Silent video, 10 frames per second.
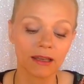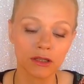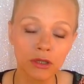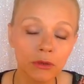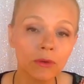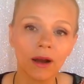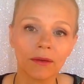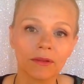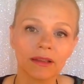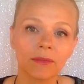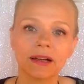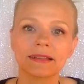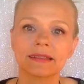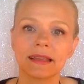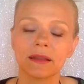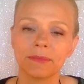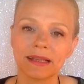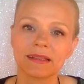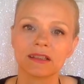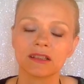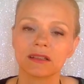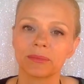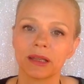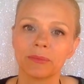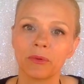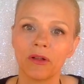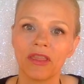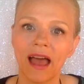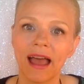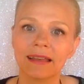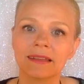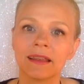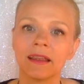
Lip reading: And two, I really want to send the message to people that